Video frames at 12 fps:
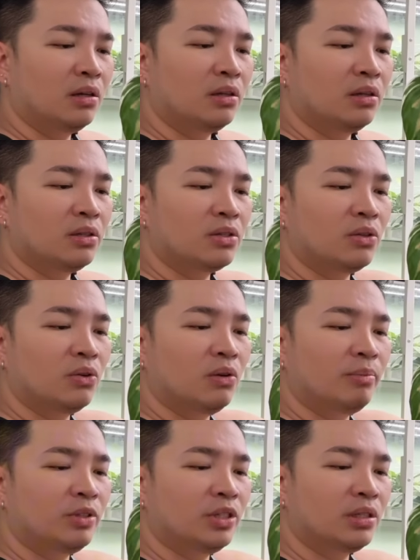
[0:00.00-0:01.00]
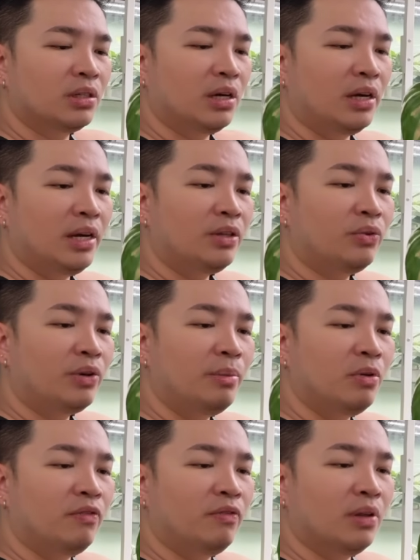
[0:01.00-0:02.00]
So I like to
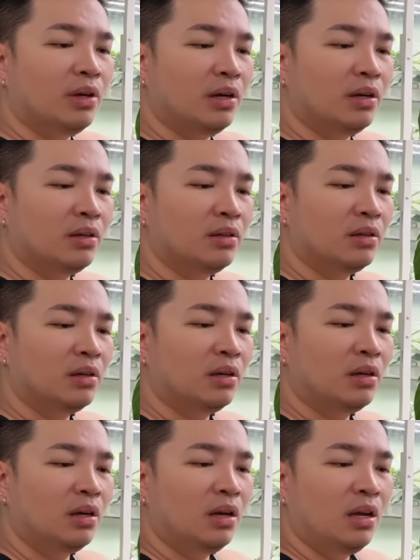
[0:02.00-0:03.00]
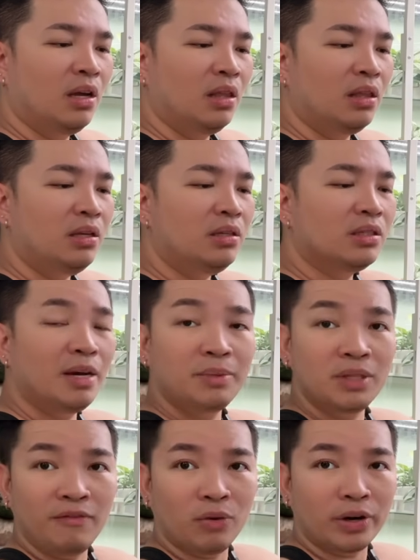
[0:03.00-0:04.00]
remove these types
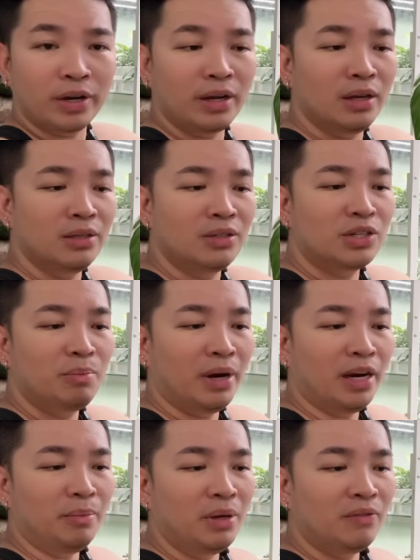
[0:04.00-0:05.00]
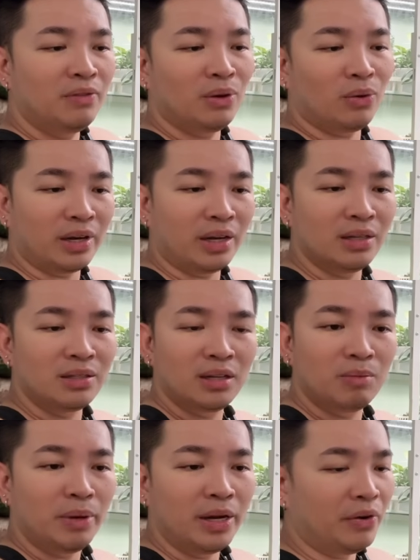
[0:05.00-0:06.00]
of orchids remind me of the orchids
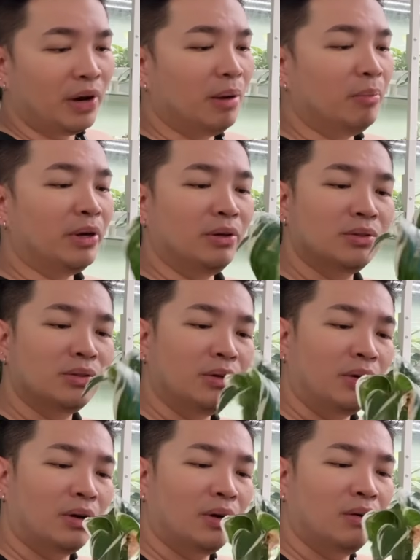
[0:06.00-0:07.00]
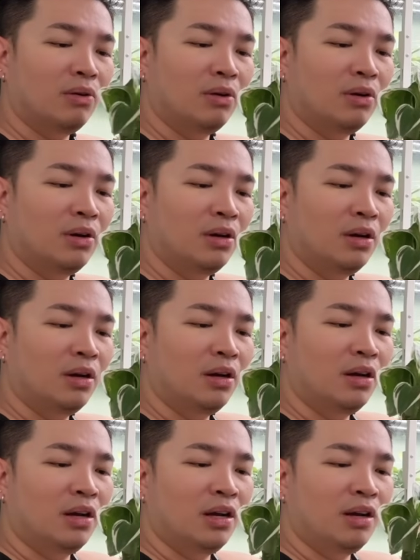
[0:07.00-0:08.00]
that my grandma used to grow
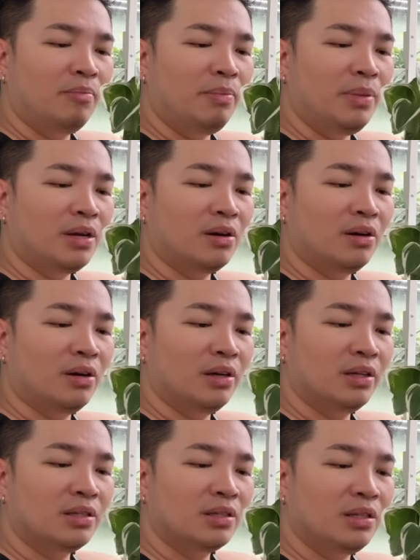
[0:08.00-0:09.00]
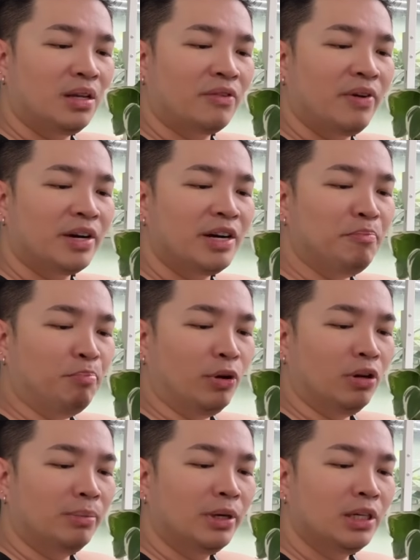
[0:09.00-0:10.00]
because they're very
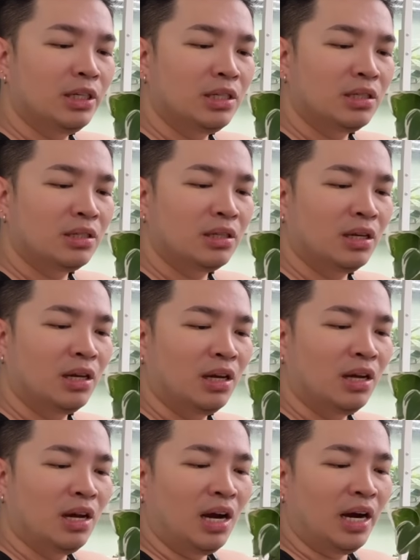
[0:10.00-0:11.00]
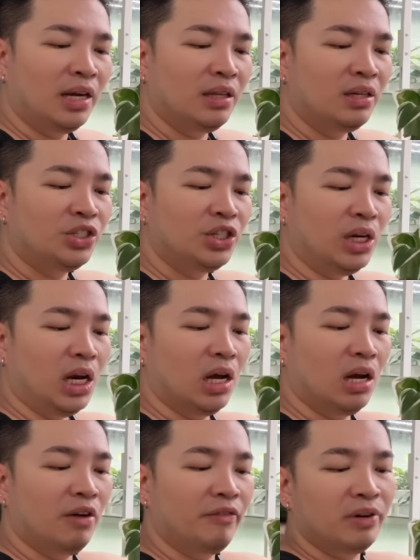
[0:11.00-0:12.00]
bulbous. I think she
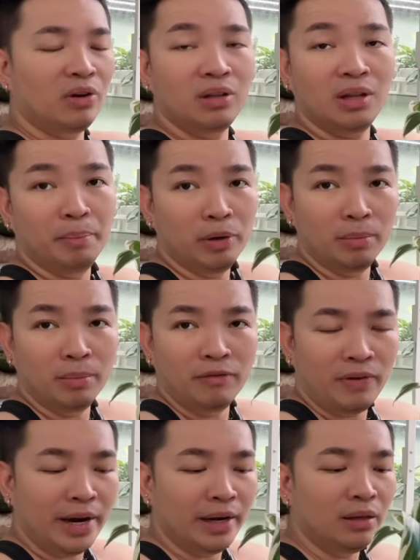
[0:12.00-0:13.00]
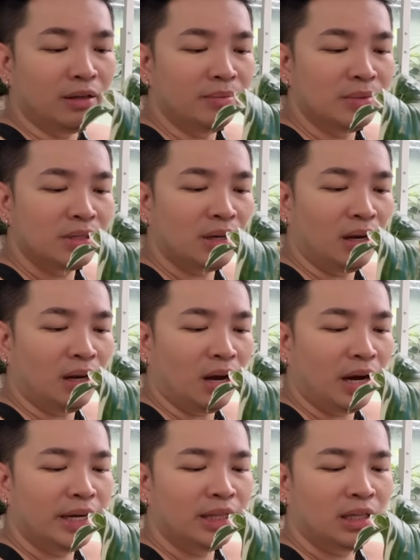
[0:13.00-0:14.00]
loved the bulbophyllums a lot.